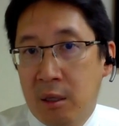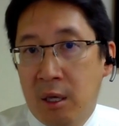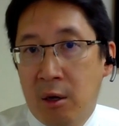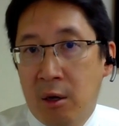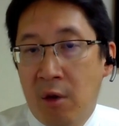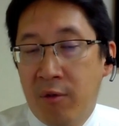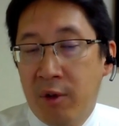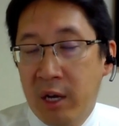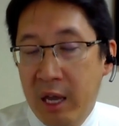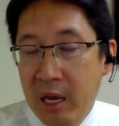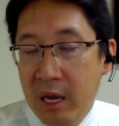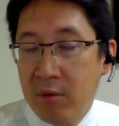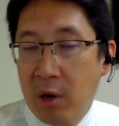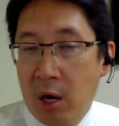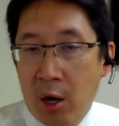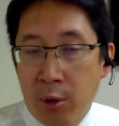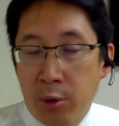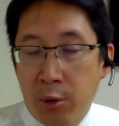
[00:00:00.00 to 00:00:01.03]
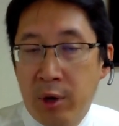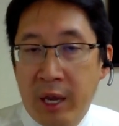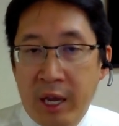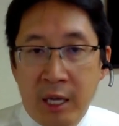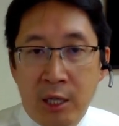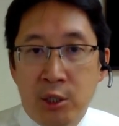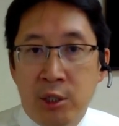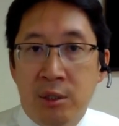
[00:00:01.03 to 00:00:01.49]
They often have other
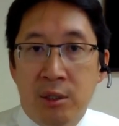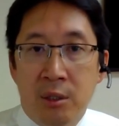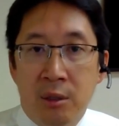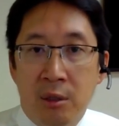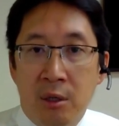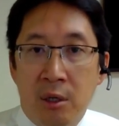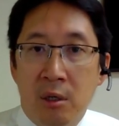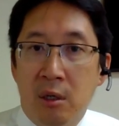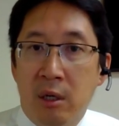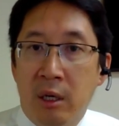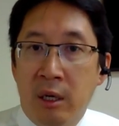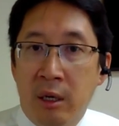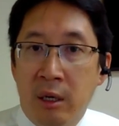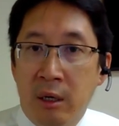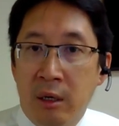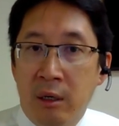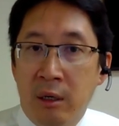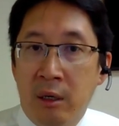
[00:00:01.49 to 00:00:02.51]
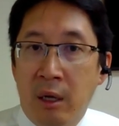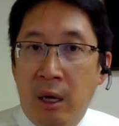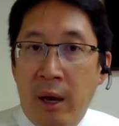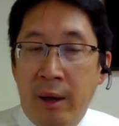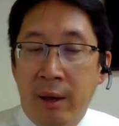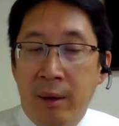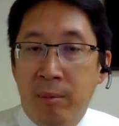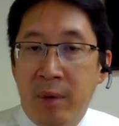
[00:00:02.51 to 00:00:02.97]
agents in there, and
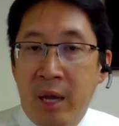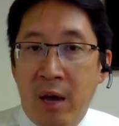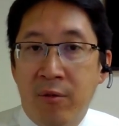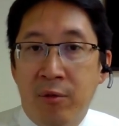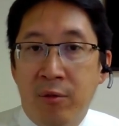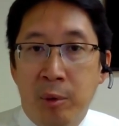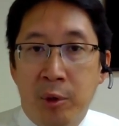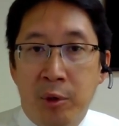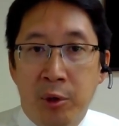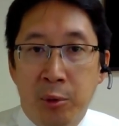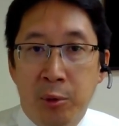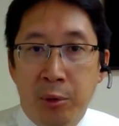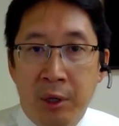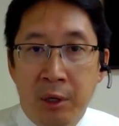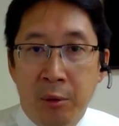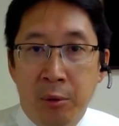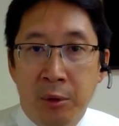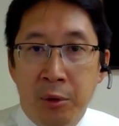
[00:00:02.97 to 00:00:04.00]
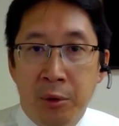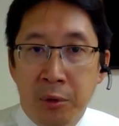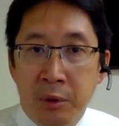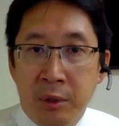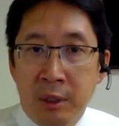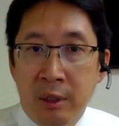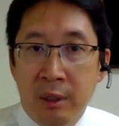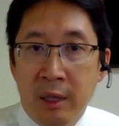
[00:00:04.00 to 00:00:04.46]
I am not familiar with anyone
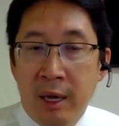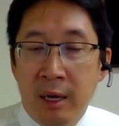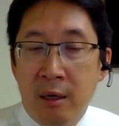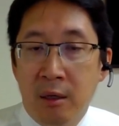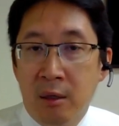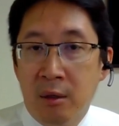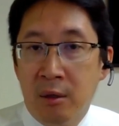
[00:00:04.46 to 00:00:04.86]
using that.